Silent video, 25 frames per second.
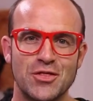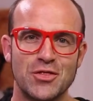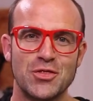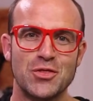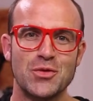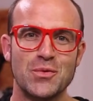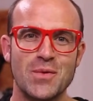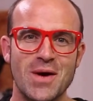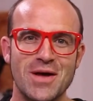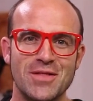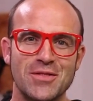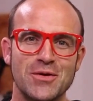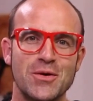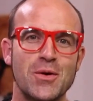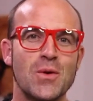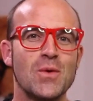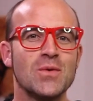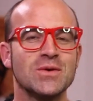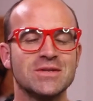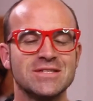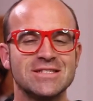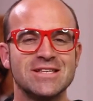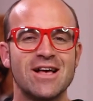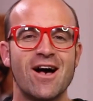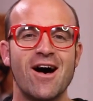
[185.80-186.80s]
Throughout the
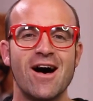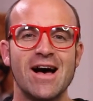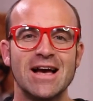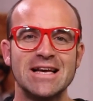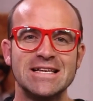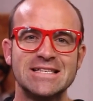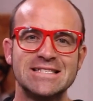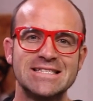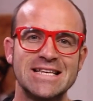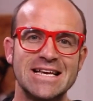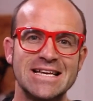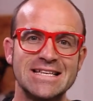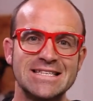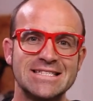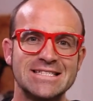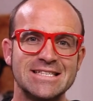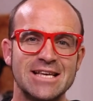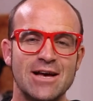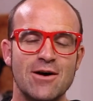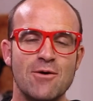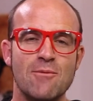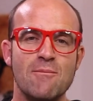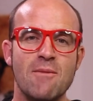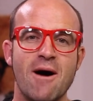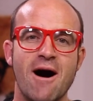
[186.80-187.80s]
course, I set
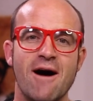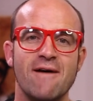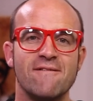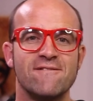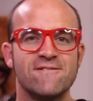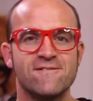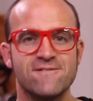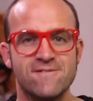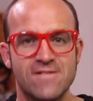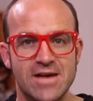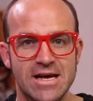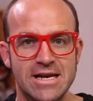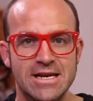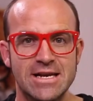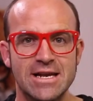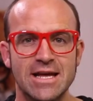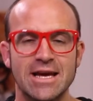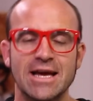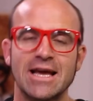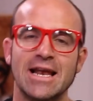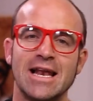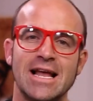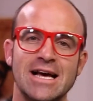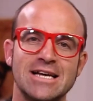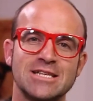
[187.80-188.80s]
some fun
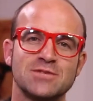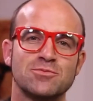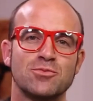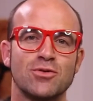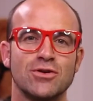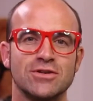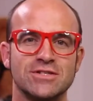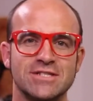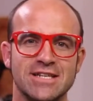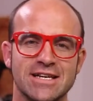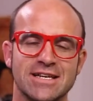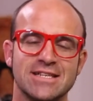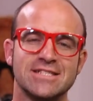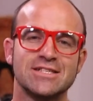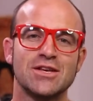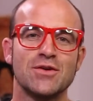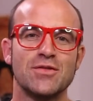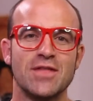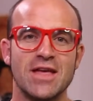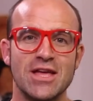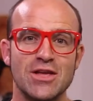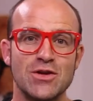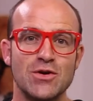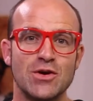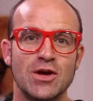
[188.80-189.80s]
class projects so
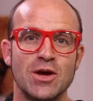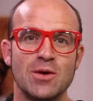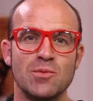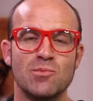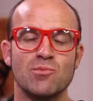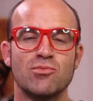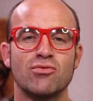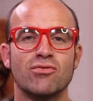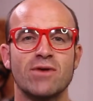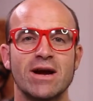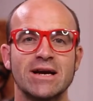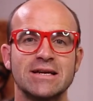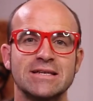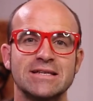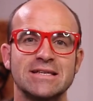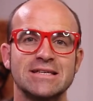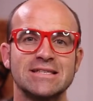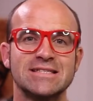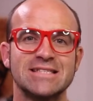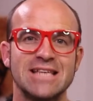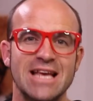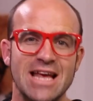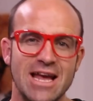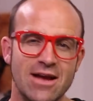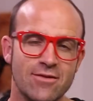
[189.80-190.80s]
that you can
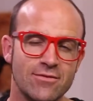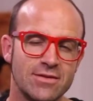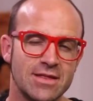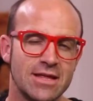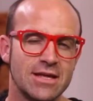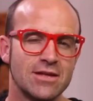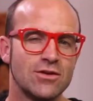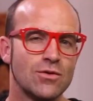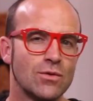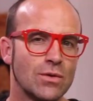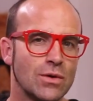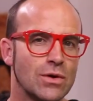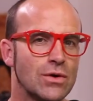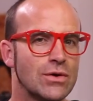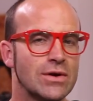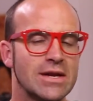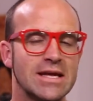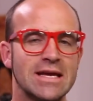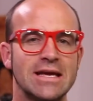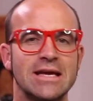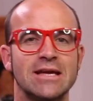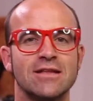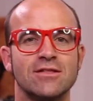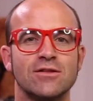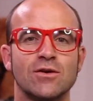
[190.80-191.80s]
practice everything you're
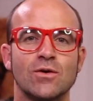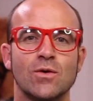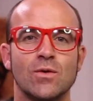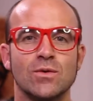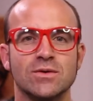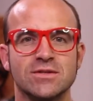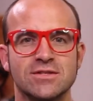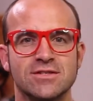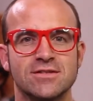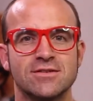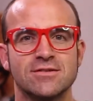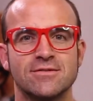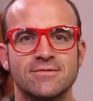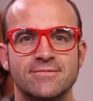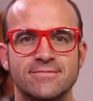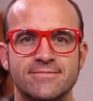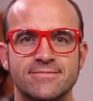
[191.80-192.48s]
learning in the course.